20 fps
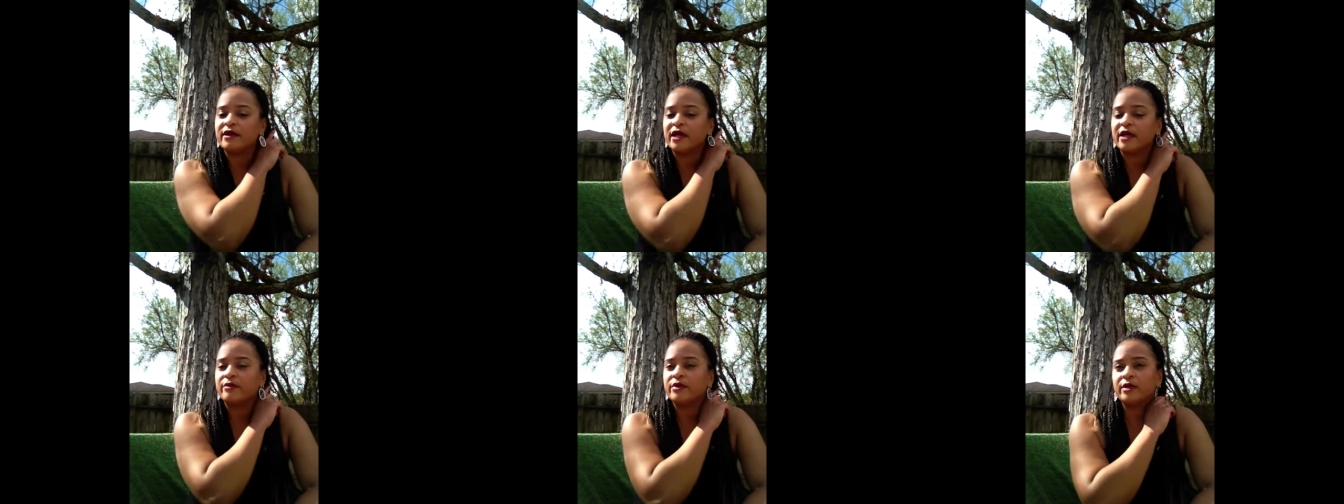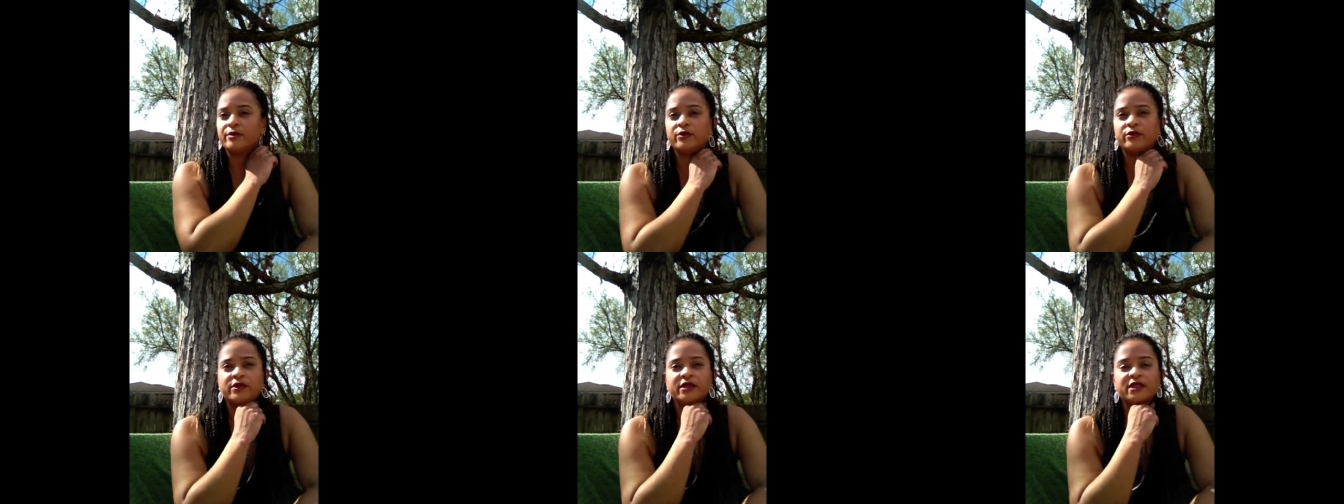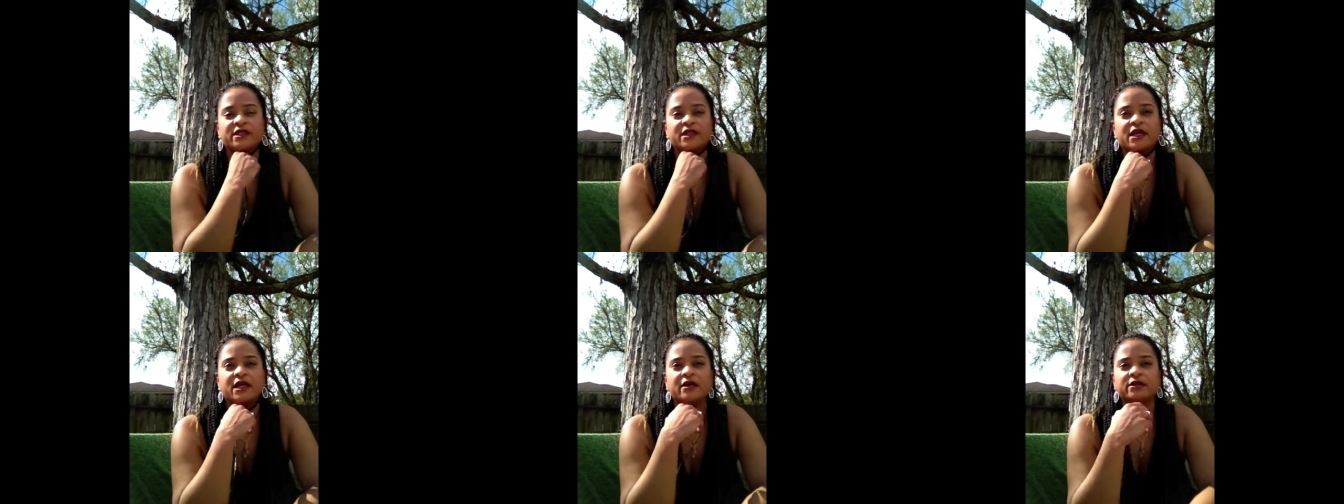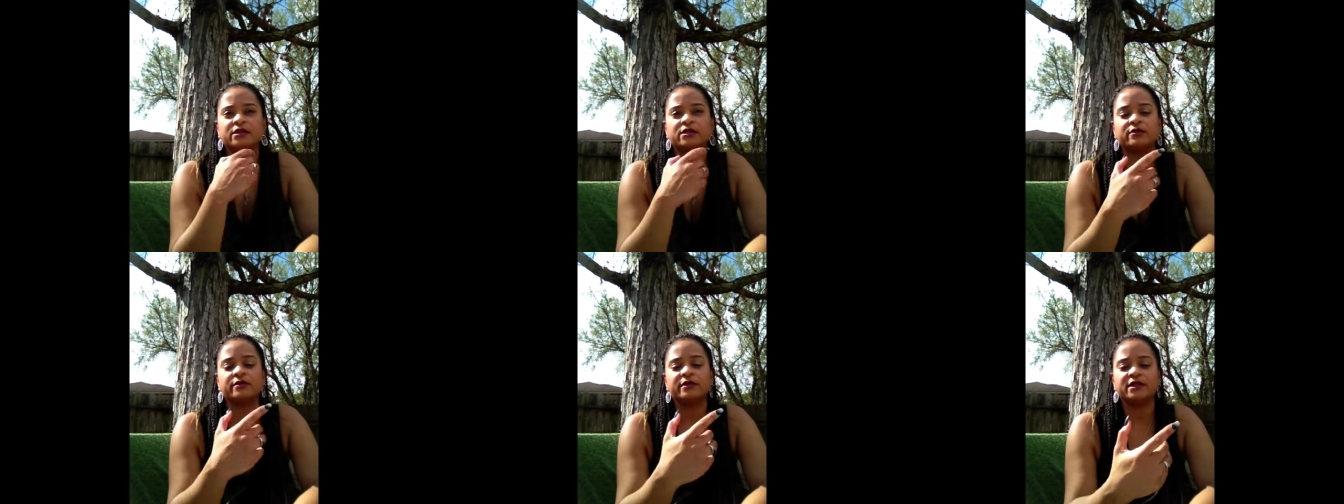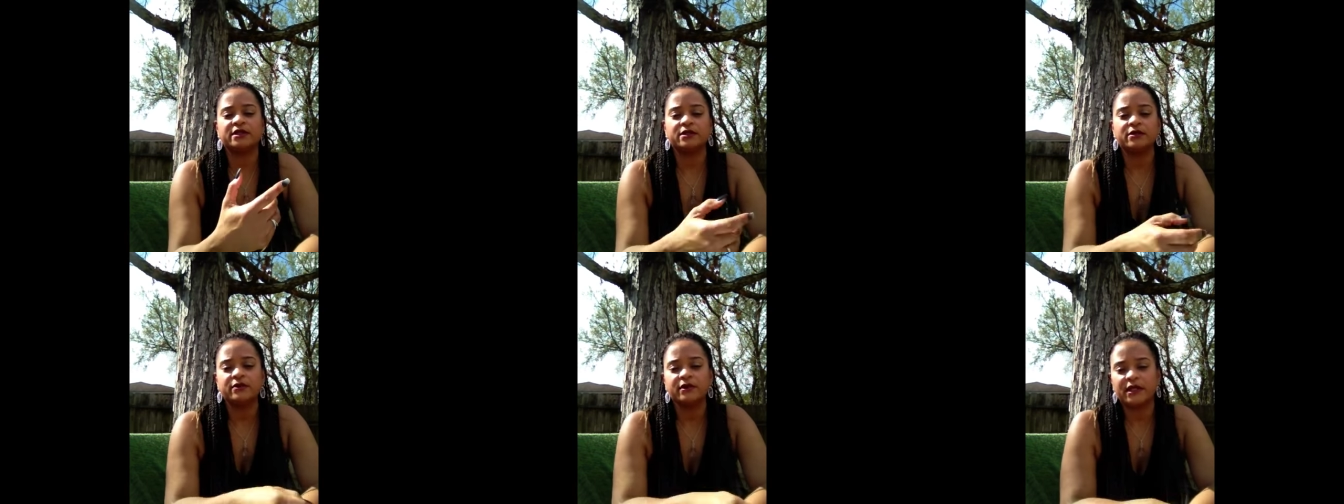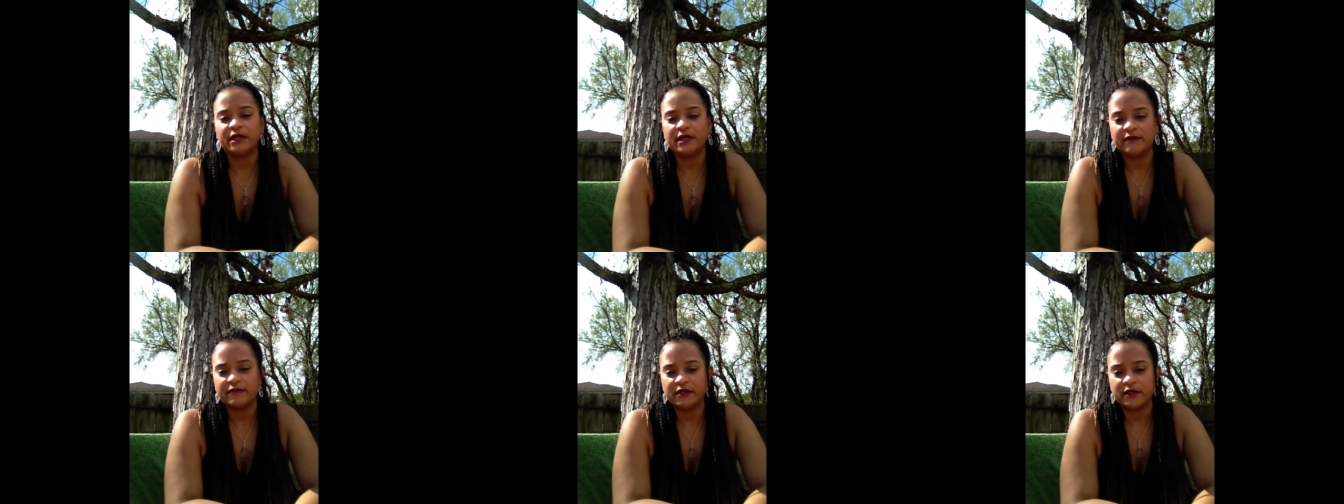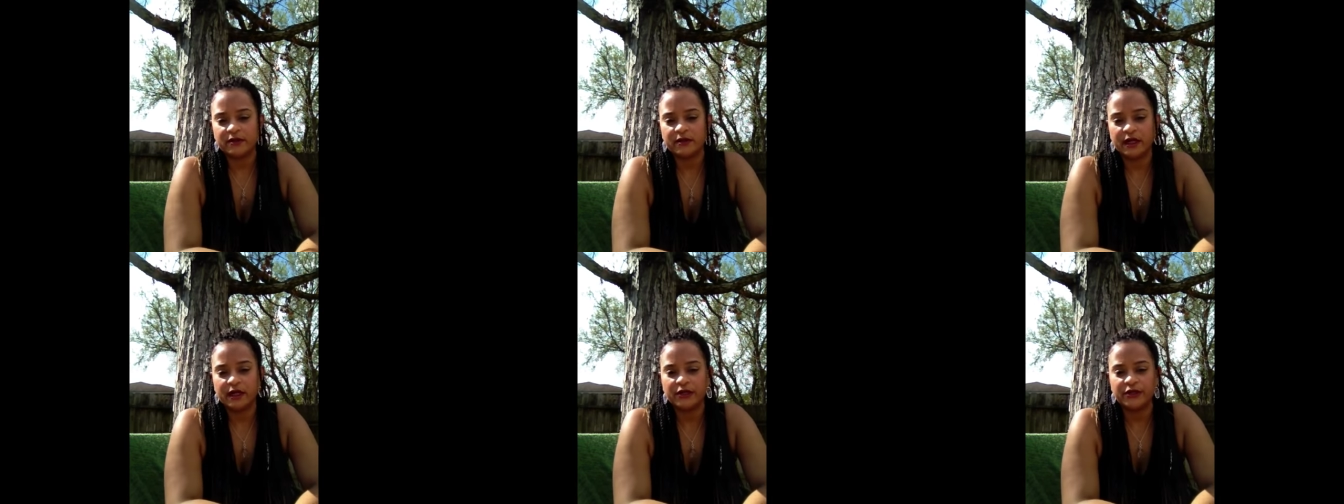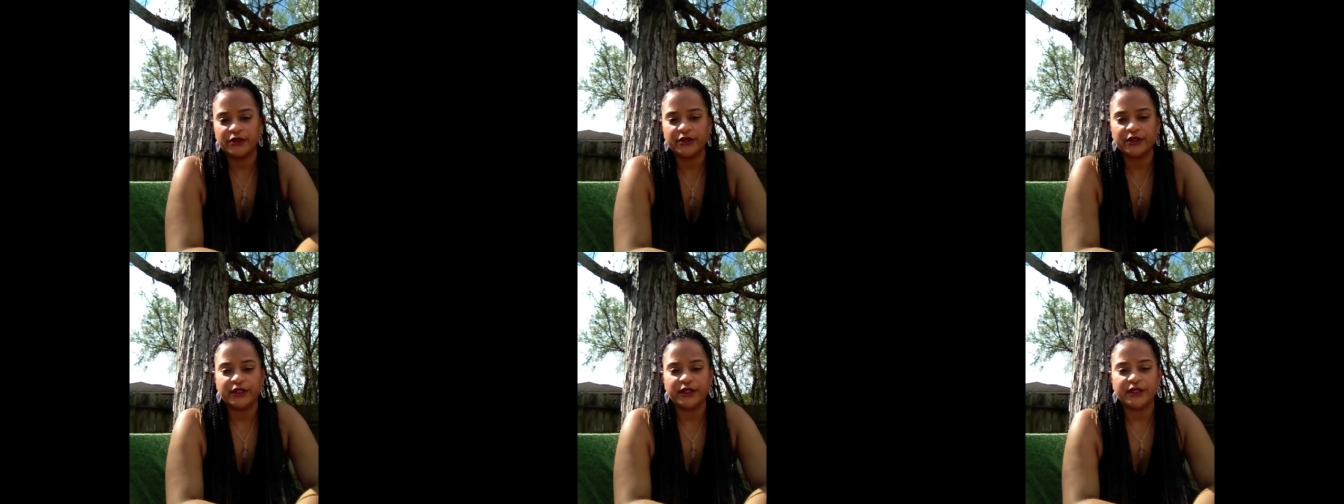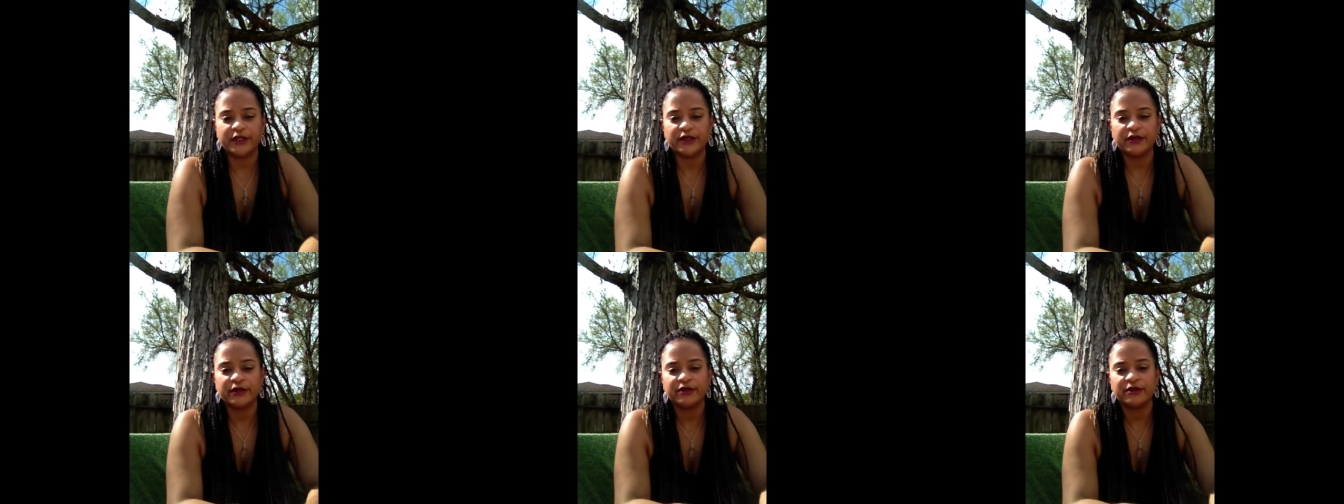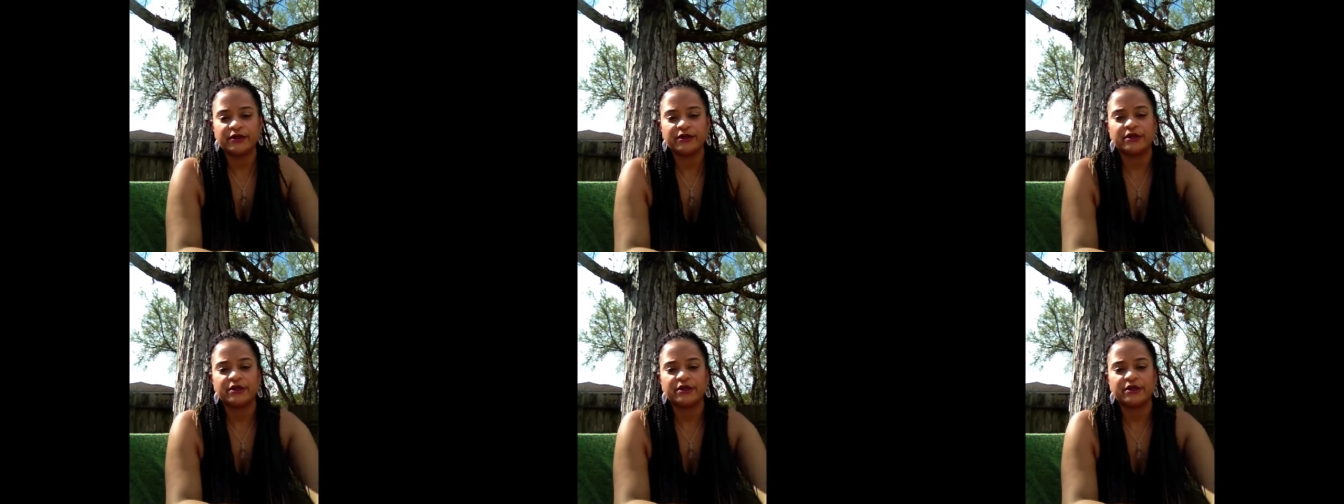Like people will say, so-and-so lived to 100 years,